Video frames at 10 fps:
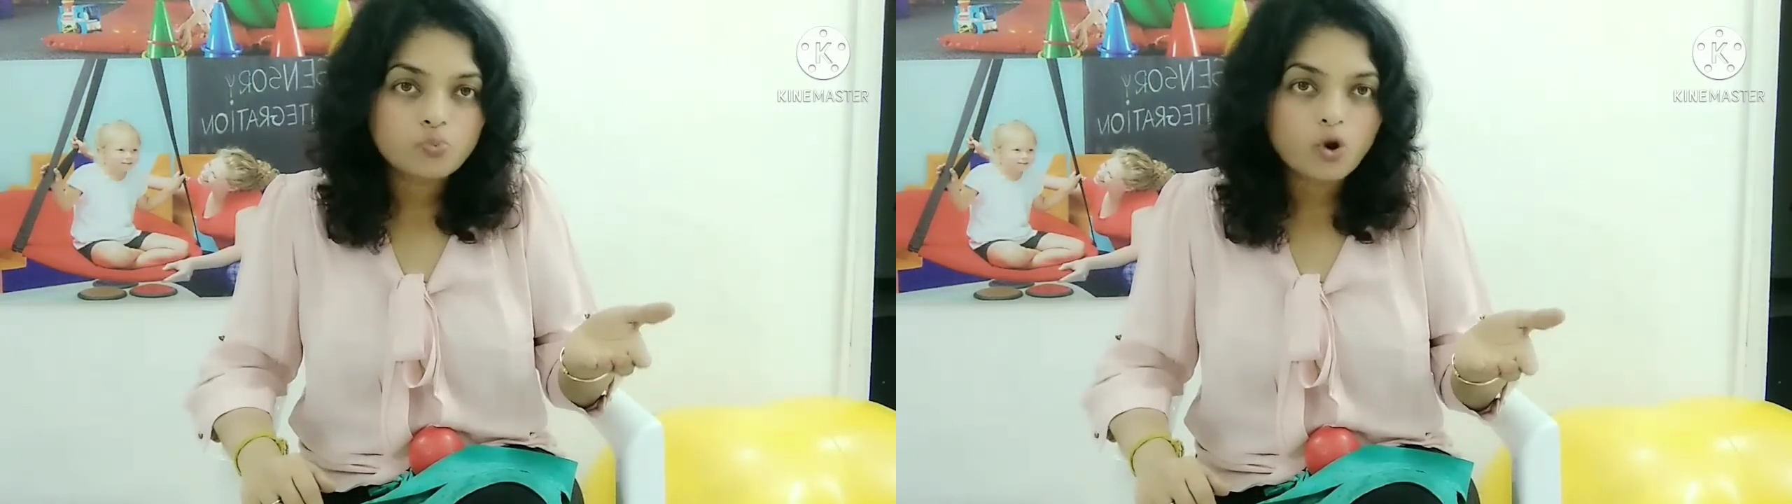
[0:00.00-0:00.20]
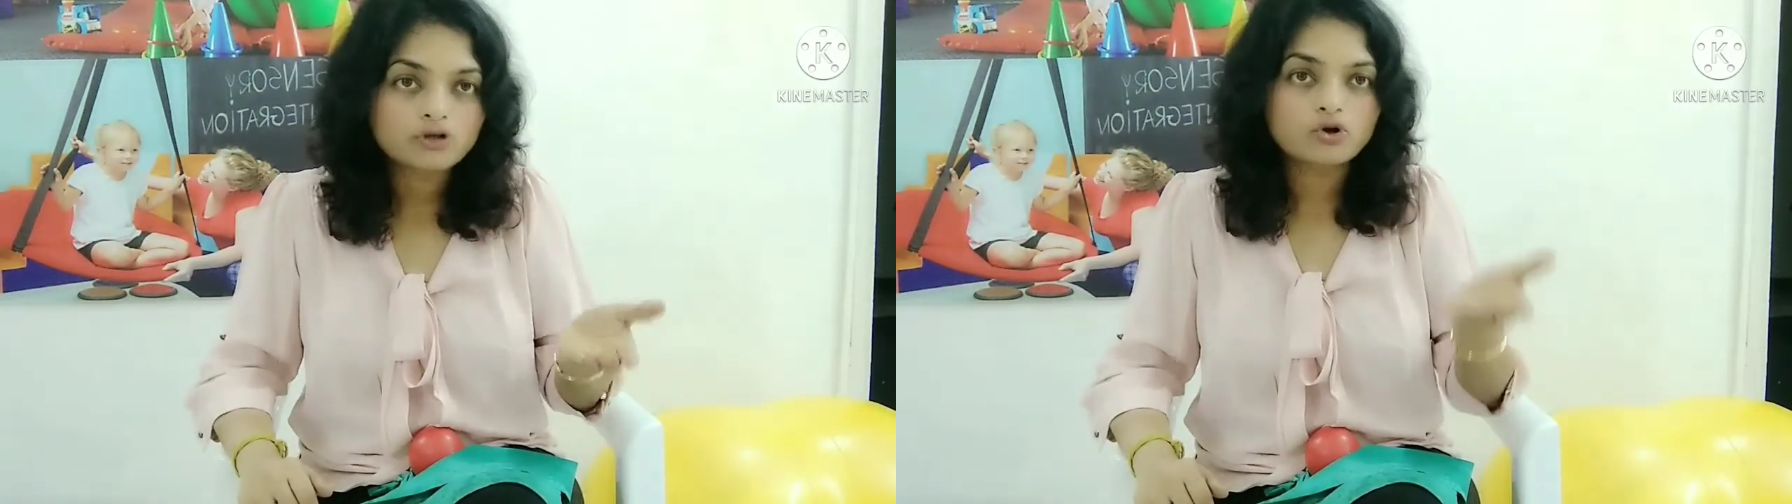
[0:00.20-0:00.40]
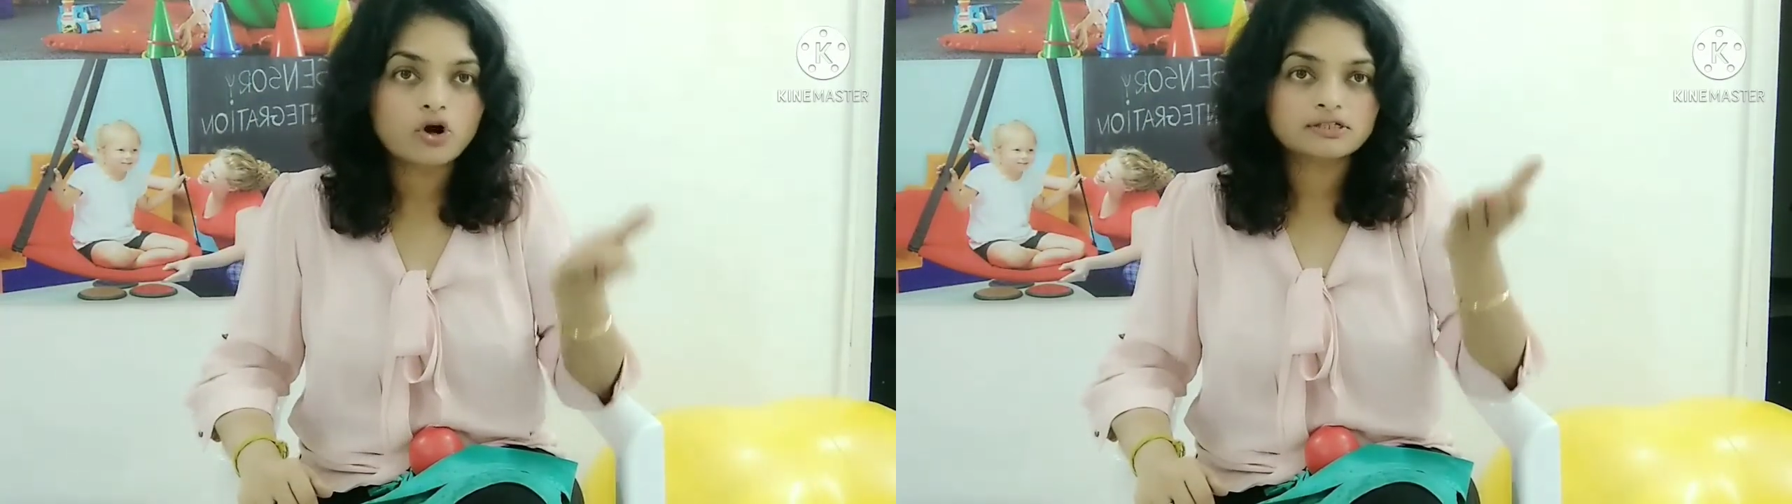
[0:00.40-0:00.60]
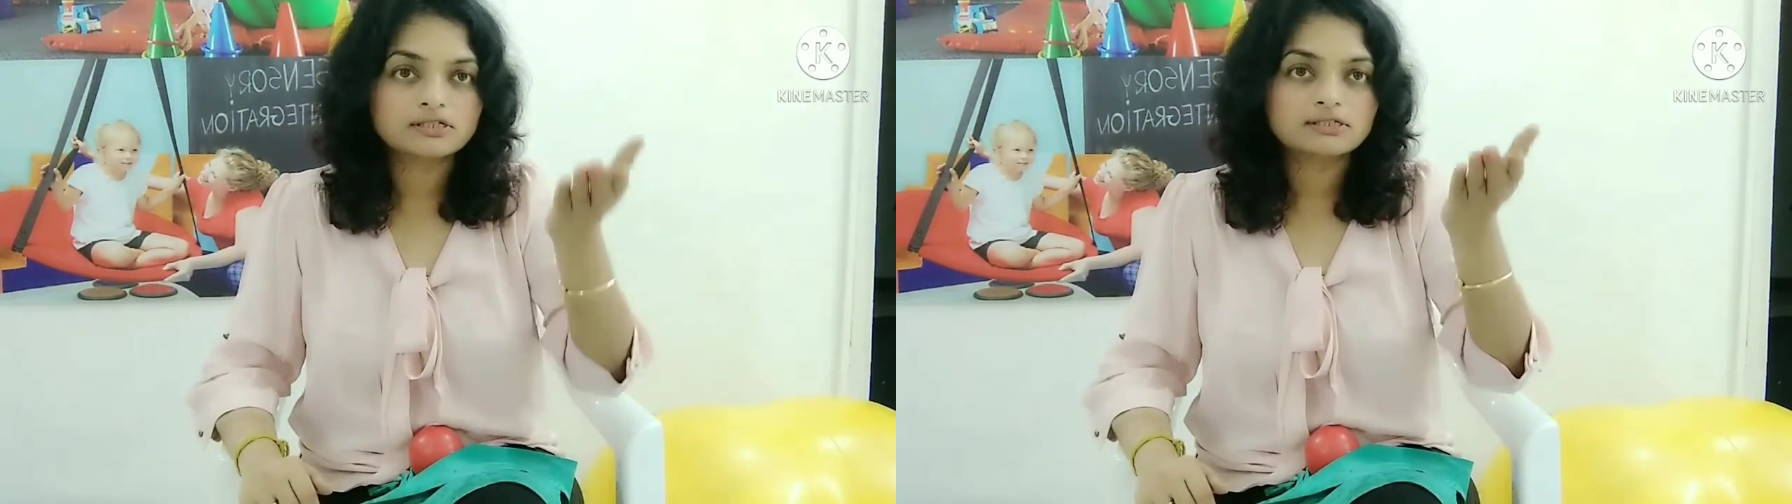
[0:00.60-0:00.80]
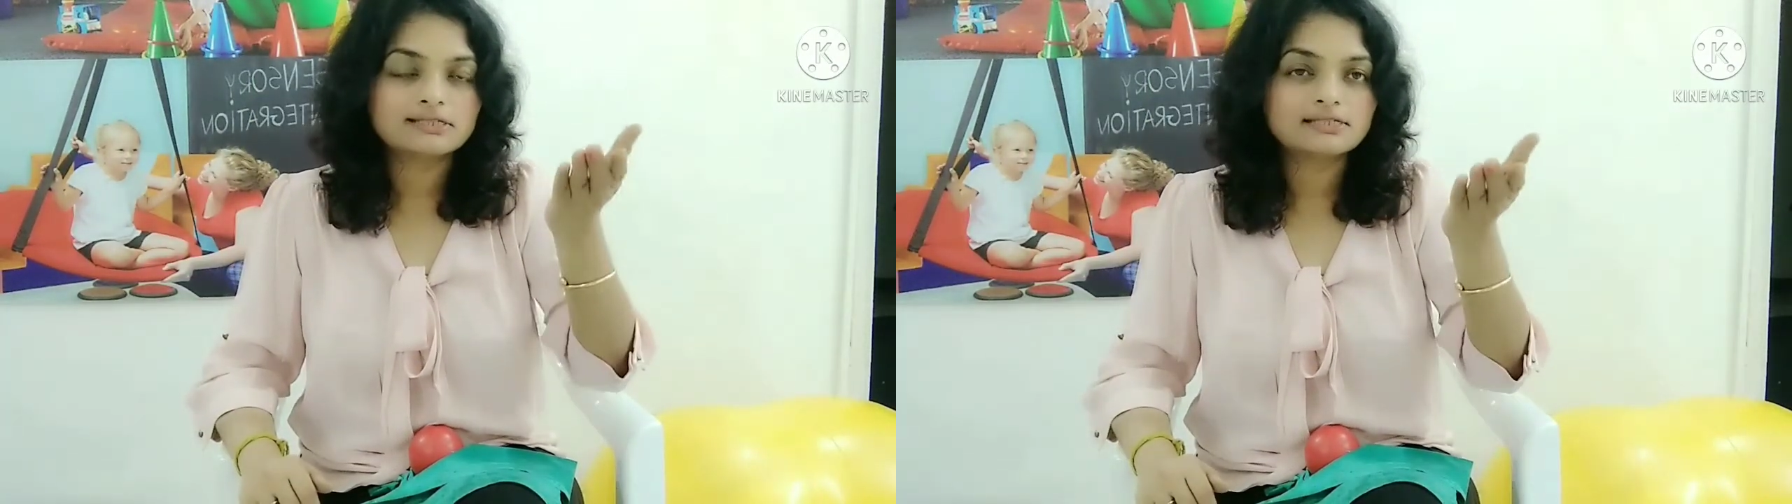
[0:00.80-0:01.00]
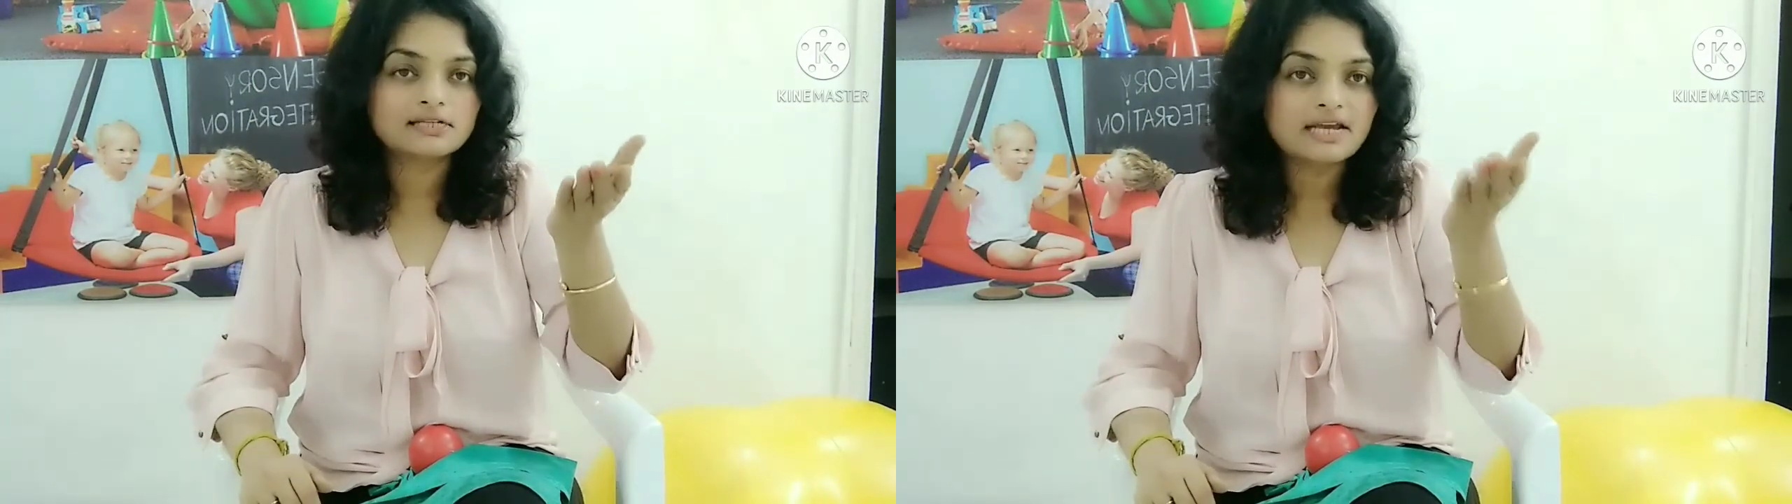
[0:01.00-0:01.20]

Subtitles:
what causes this